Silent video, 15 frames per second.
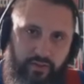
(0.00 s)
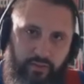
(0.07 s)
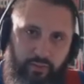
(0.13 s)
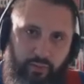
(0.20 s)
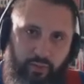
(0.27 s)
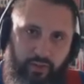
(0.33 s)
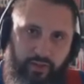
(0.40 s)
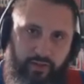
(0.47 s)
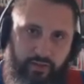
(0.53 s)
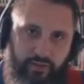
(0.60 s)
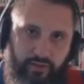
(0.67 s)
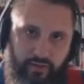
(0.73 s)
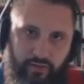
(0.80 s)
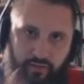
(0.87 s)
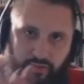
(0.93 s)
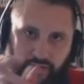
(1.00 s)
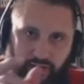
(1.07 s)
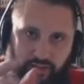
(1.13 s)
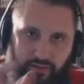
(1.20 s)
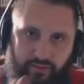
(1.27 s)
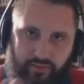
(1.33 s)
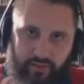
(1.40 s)
in simple English.
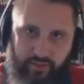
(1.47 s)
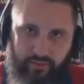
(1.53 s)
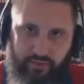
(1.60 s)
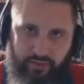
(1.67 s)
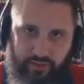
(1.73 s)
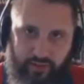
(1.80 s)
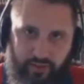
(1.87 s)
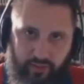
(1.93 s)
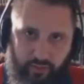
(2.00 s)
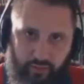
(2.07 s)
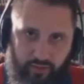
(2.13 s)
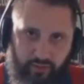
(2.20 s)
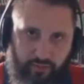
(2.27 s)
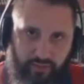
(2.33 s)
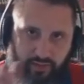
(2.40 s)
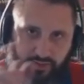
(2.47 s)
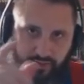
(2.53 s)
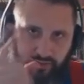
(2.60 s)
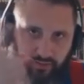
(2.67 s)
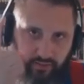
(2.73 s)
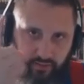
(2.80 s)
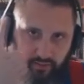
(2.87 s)
The in front of a singular word
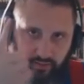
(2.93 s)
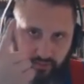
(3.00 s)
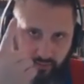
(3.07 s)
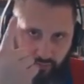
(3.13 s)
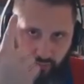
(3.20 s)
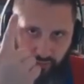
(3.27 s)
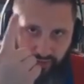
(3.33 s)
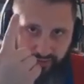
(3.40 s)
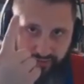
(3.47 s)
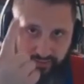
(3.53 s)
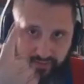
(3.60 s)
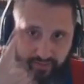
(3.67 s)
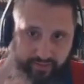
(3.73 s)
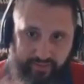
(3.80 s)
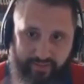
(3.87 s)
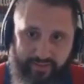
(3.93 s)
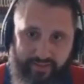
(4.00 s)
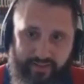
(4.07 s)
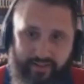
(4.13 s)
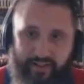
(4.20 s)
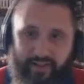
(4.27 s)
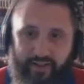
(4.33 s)
means one.
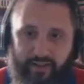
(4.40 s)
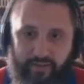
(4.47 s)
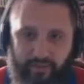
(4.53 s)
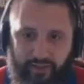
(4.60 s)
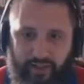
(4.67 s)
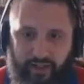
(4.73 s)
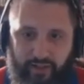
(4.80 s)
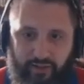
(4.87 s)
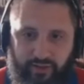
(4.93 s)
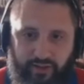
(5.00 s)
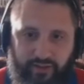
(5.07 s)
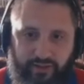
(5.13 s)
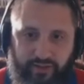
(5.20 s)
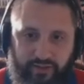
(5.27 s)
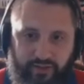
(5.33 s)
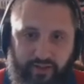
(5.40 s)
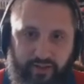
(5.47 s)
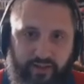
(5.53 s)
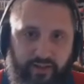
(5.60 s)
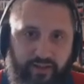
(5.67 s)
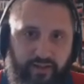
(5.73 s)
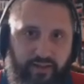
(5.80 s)
The Antichrist is
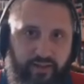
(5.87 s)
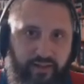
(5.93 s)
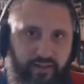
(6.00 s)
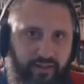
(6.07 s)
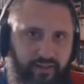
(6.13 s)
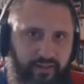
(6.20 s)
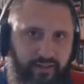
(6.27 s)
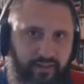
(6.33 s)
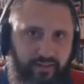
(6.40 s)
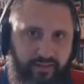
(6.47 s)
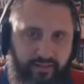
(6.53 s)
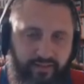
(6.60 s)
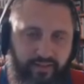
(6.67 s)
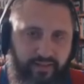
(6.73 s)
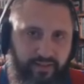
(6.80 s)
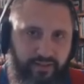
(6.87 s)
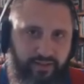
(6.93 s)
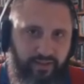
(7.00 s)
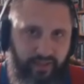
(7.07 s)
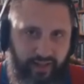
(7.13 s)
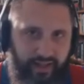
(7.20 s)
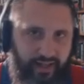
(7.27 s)
here. He
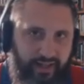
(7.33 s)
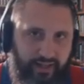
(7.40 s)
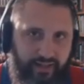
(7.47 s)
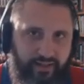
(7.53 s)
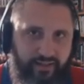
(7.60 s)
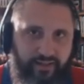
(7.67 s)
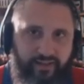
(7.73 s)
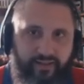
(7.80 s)
just lied.